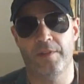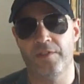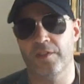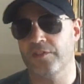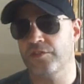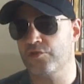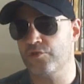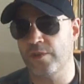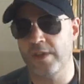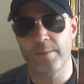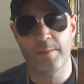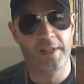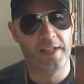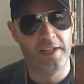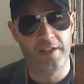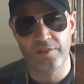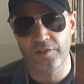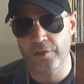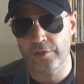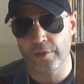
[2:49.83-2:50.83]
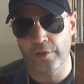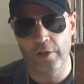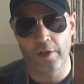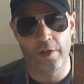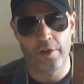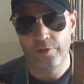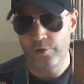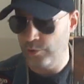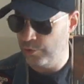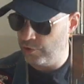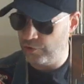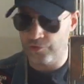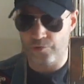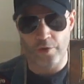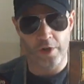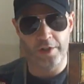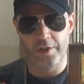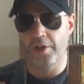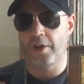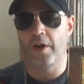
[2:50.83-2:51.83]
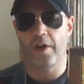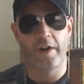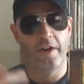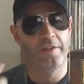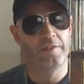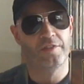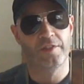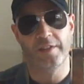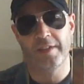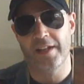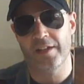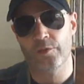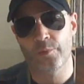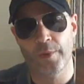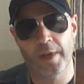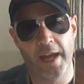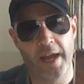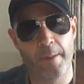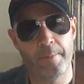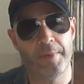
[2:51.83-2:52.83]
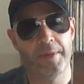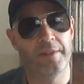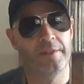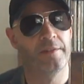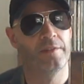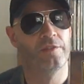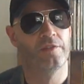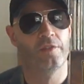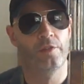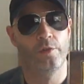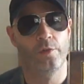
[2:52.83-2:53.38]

It's extremely easy to learn. You just draw the cards and that's what happens.